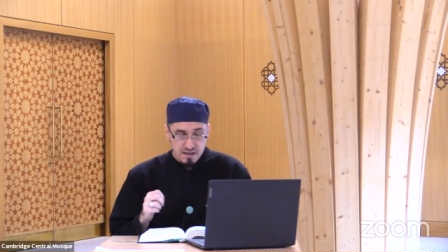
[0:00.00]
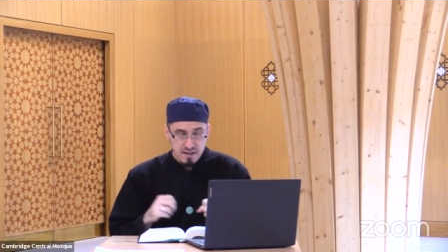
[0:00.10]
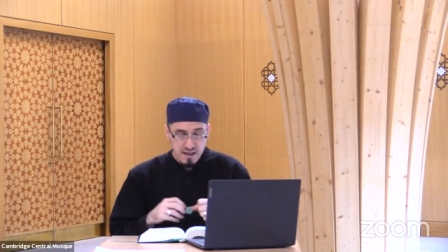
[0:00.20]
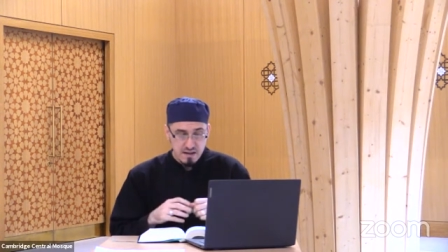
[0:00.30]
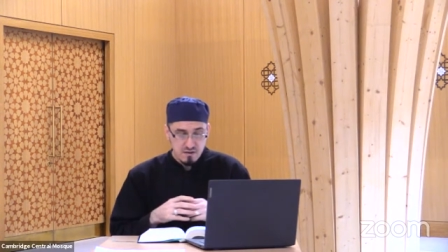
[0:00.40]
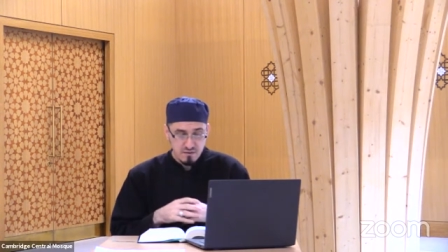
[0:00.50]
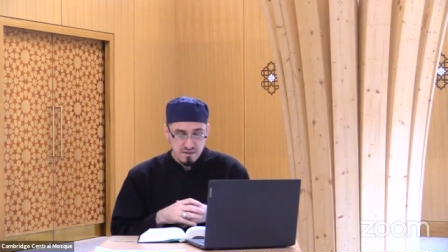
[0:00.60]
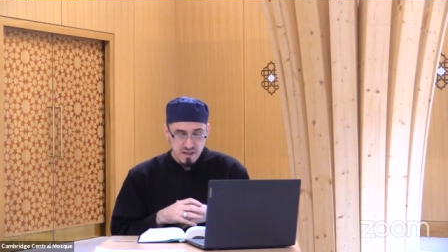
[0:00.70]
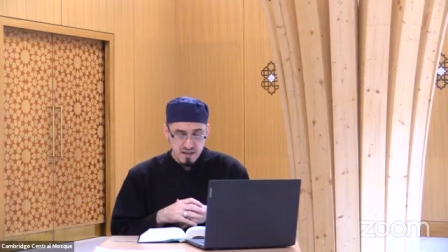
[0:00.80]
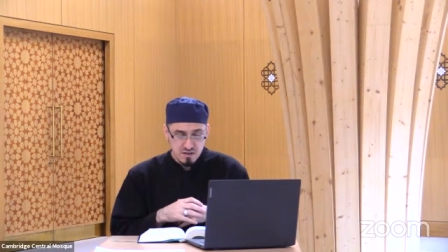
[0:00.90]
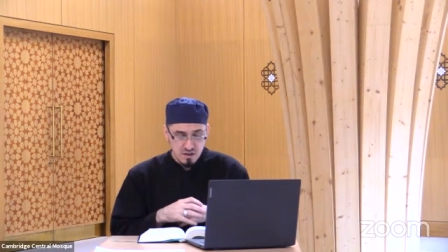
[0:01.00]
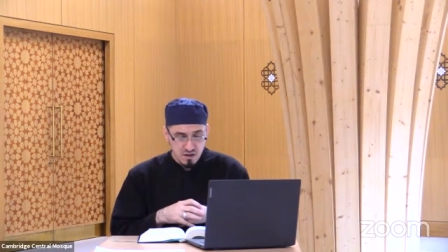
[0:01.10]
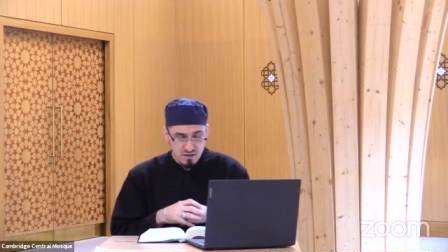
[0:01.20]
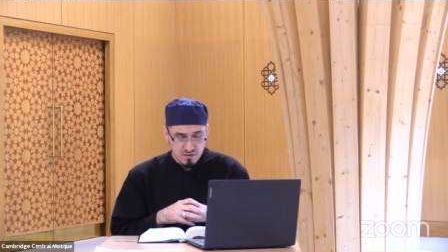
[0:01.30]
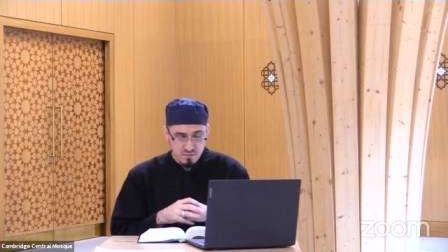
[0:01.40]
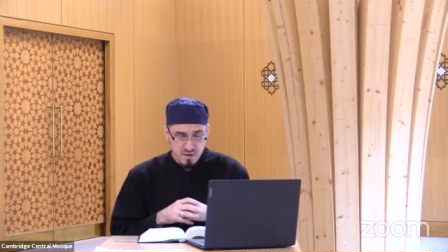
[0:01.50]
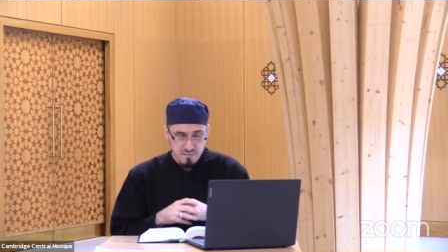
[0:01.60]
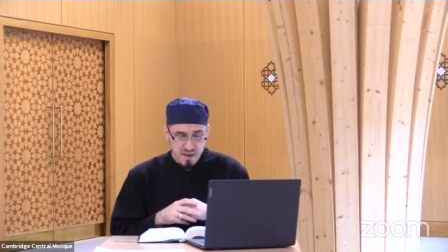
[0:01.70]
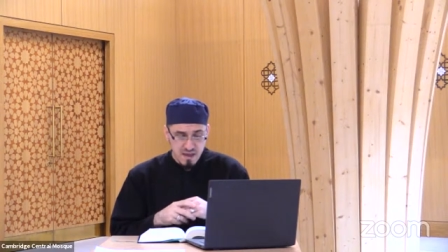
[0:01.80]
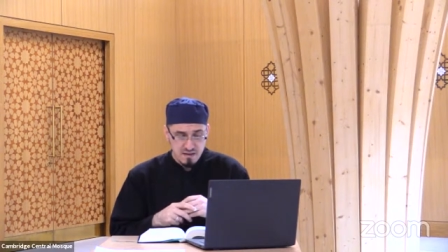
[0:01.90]
Then of that clot we
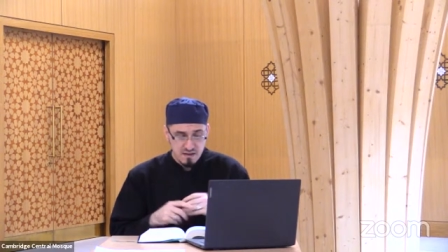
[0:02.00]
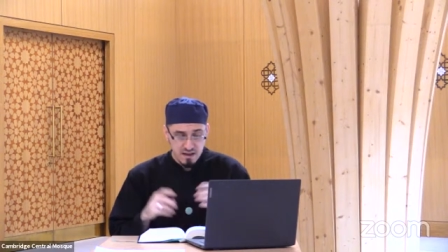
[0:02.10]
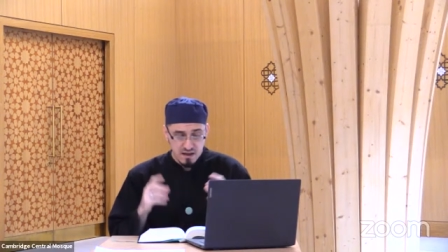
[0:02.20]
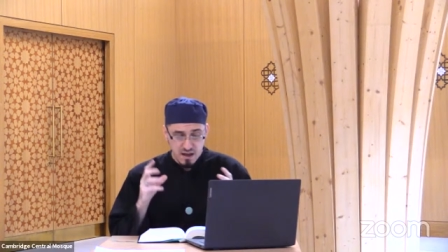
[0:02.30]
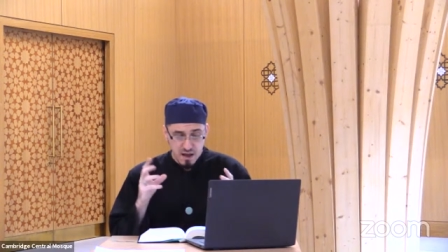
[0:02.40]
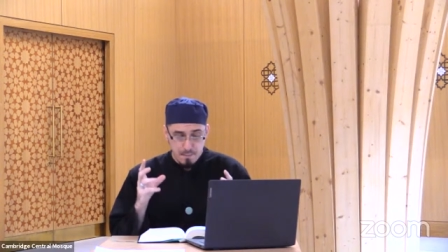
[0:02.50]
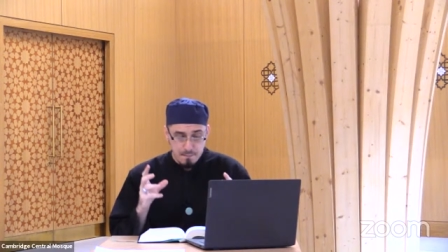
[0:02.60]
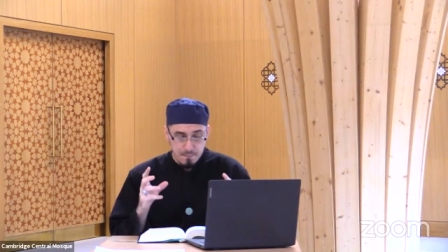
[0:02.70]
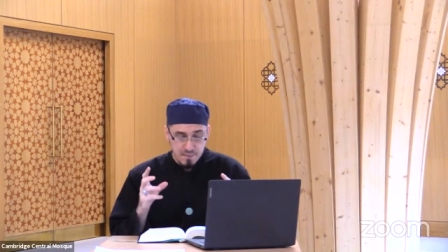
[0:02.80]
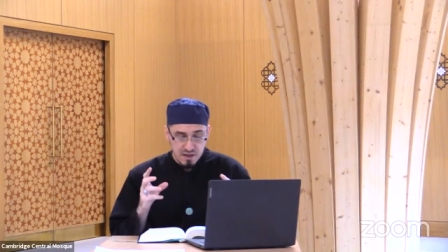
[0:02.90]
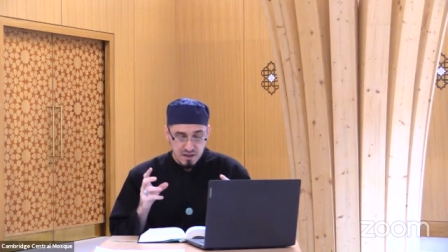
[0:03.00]
made a lump.